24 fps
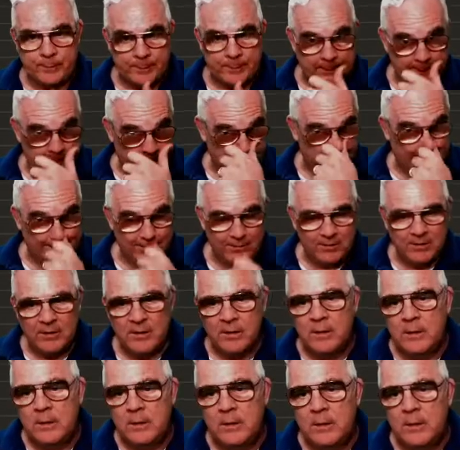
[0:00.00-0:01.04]

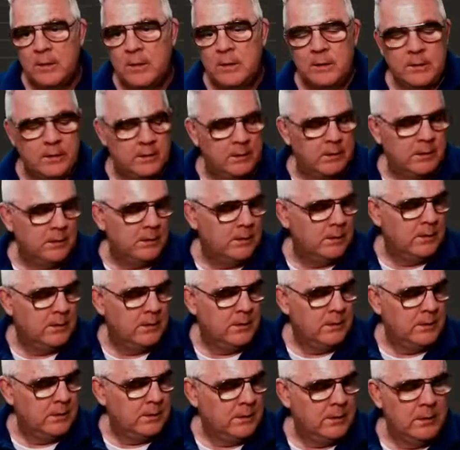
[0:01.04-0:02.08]

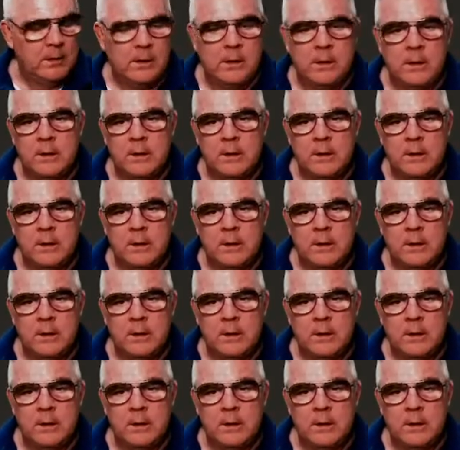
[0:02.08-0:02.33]
Nothing is said.